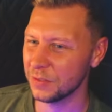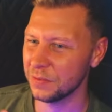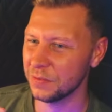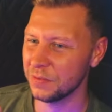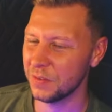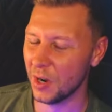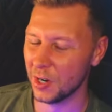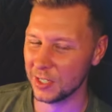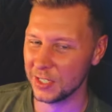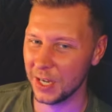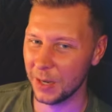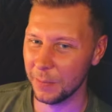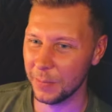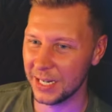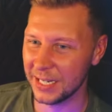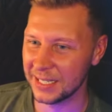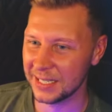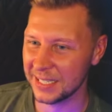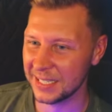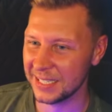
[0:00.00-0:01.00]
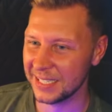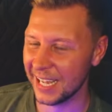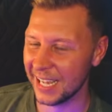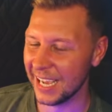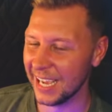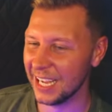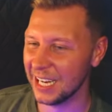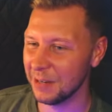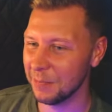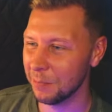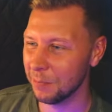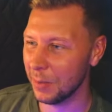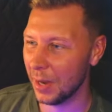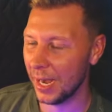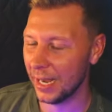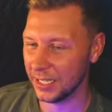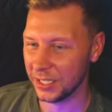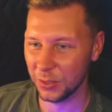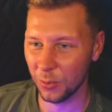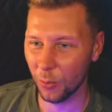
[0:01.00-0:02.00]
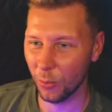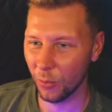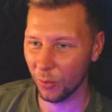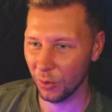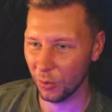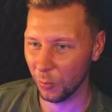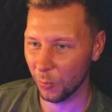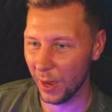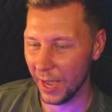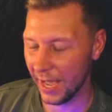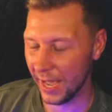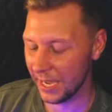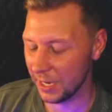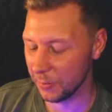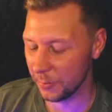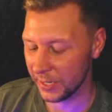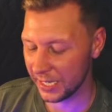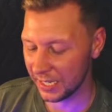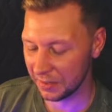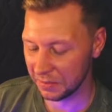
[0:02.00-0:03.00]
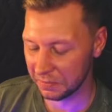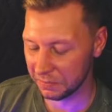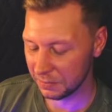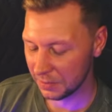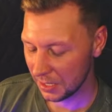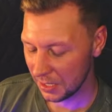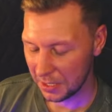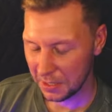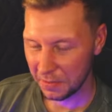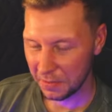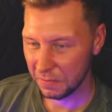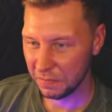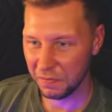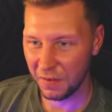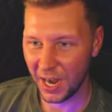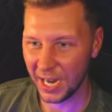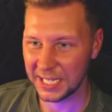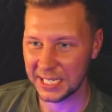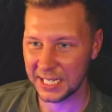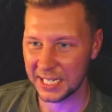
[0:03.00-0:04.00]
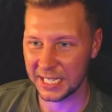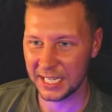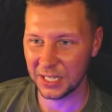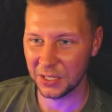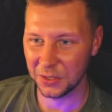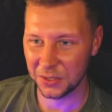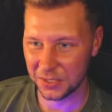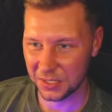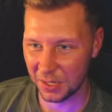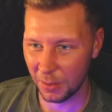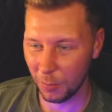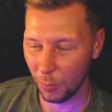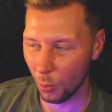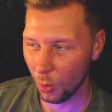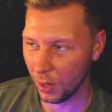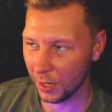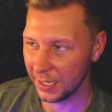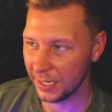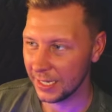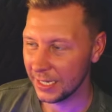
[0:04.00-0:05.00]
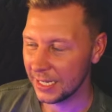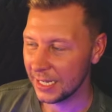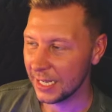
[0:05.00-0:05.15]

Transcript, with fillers: fucked up and insane body horror way we can find to kill someone?